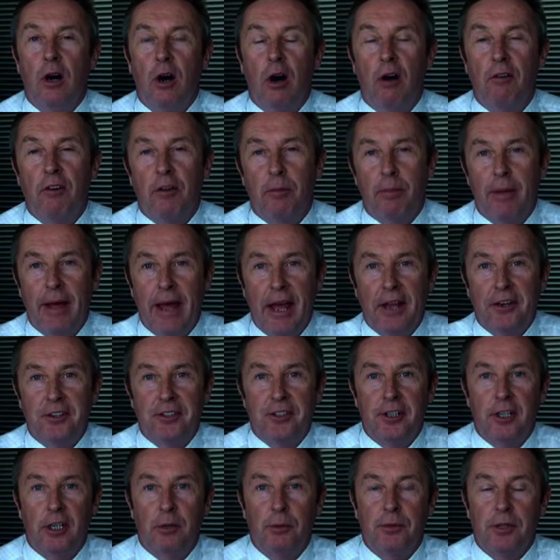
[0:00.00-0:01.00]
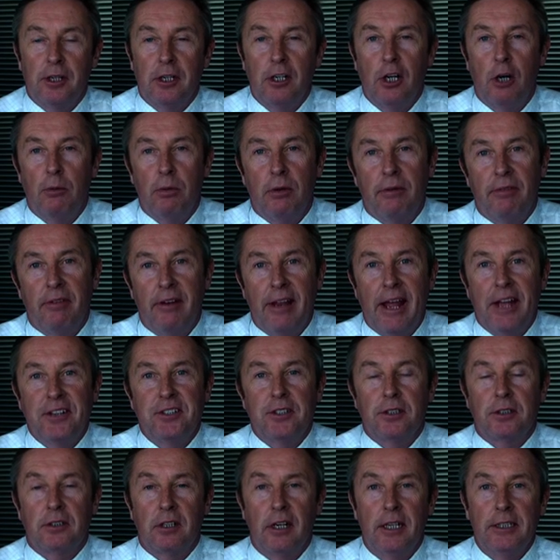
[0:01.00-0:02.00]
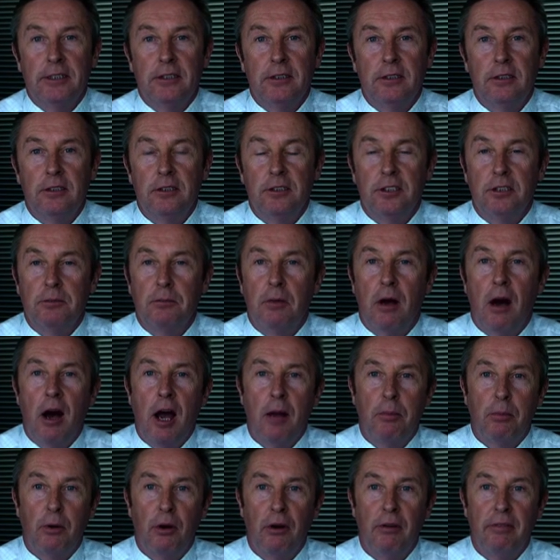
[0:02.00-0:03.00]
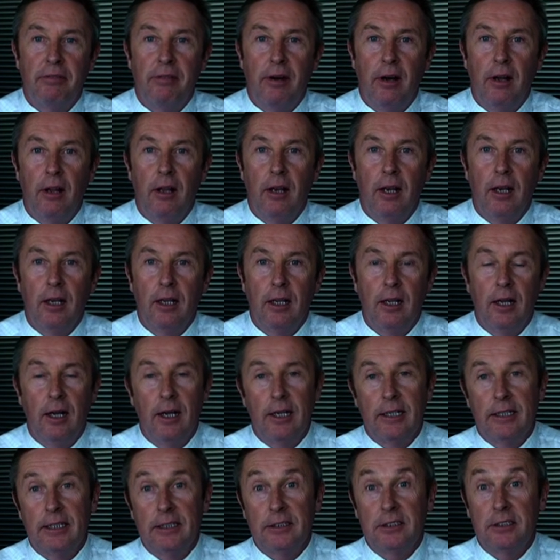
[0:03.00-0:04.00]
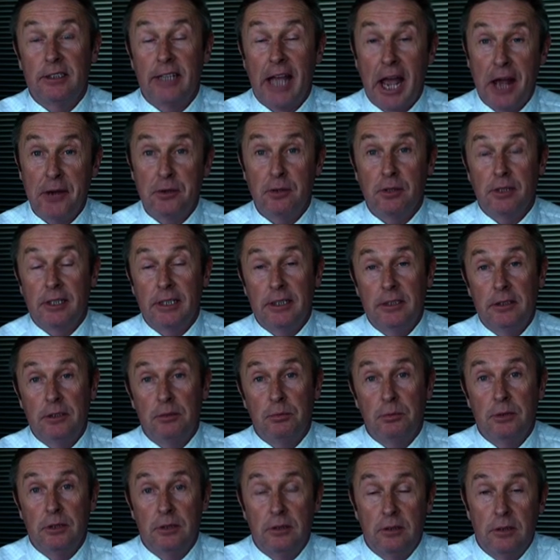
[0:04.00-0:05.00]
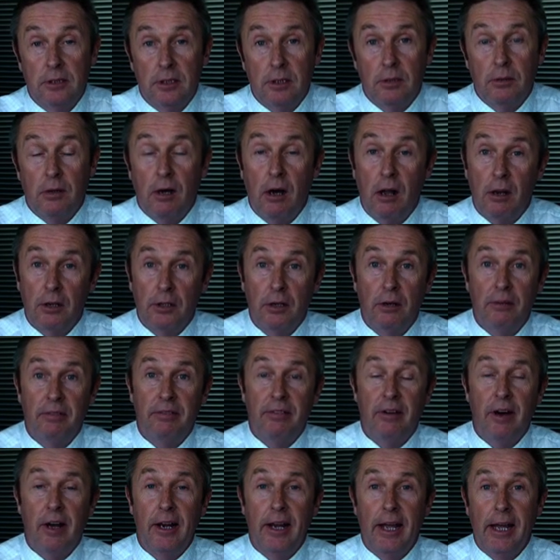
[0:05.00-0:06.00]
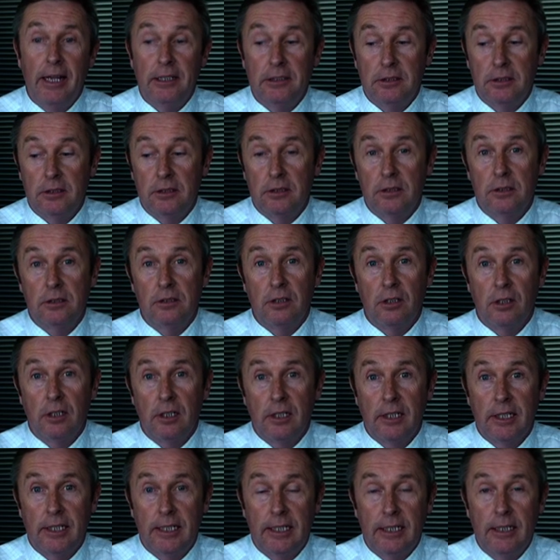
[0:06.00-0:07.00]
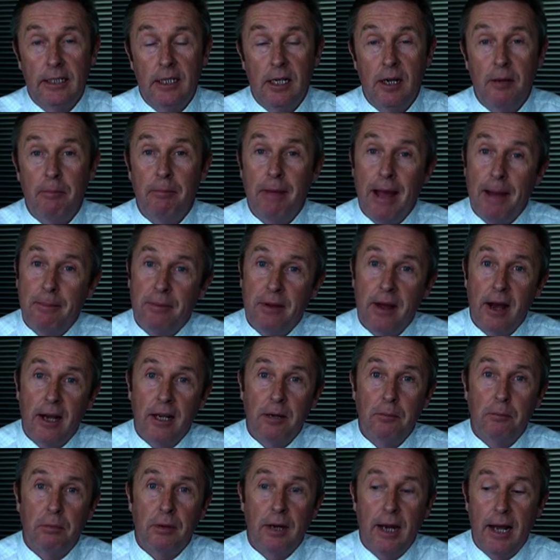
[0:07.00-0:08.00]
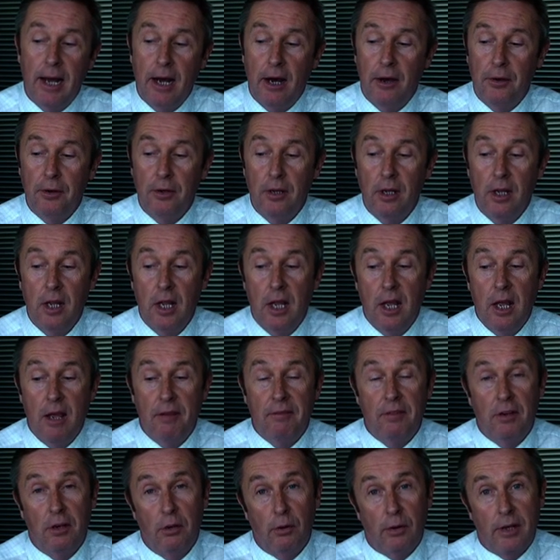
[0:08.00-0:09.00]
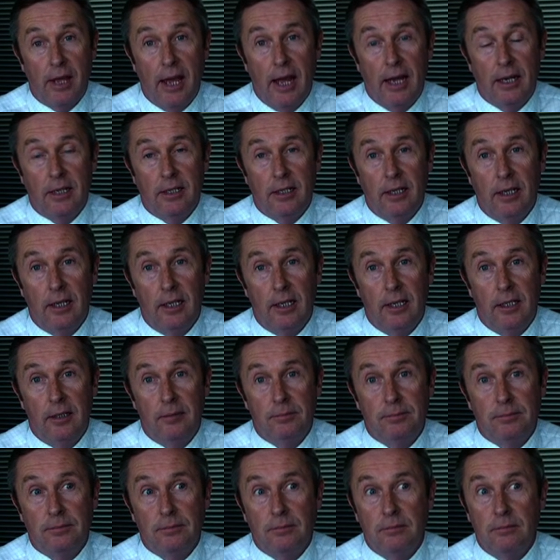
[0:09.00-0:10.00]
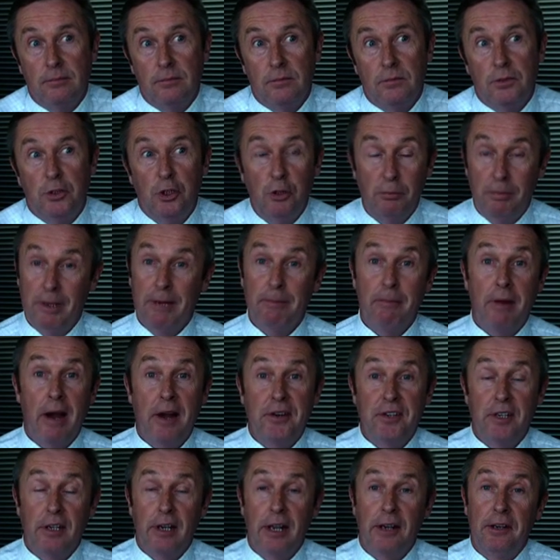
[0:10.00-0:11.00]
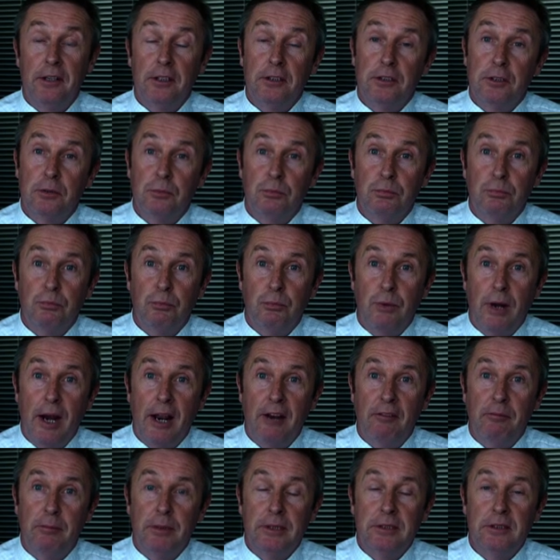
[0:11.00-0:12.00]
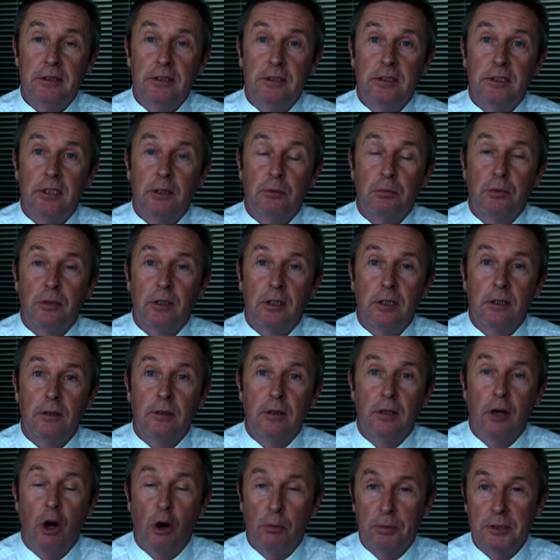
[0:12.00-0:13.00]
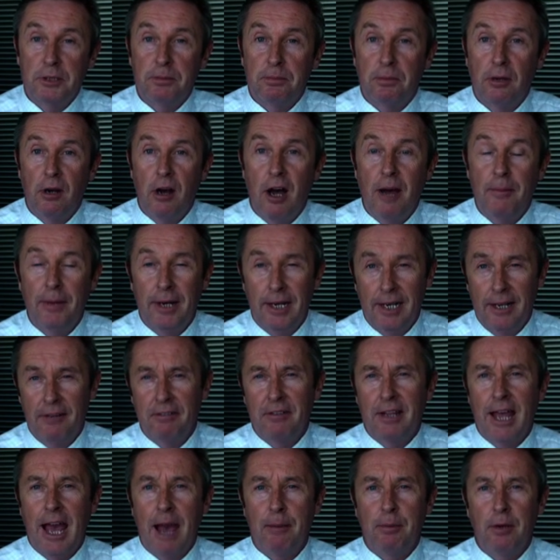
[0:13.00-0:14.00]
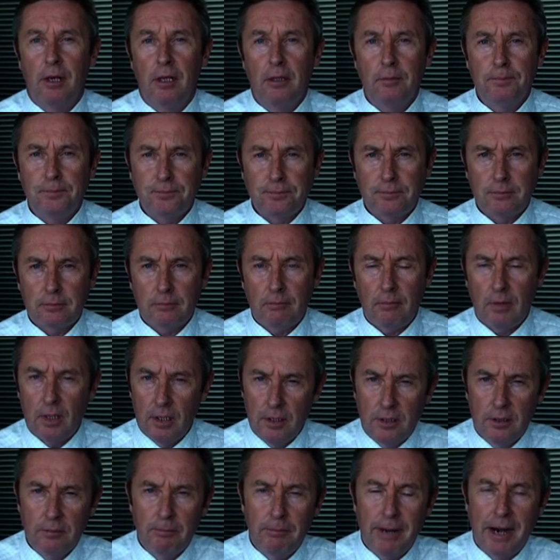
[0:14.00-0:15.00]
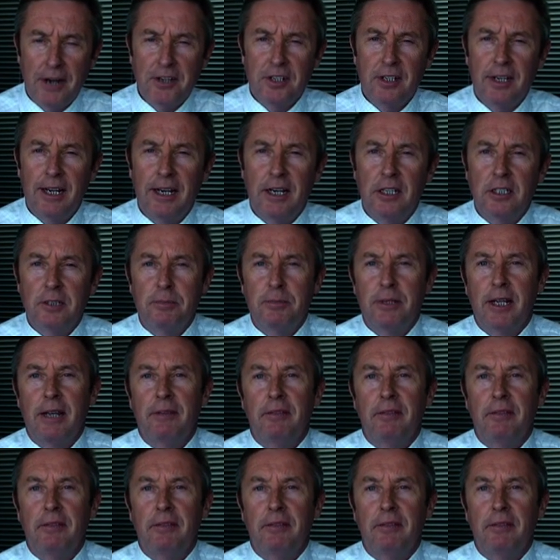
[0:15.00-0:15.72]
Over the past year, with the global financial crisis and some high-profile, casualties with Alco Finance, certainly Babcock and Brown. If you look at two big margin lenders that went out of business that were Opus Prime and Lift Capital, margin lending has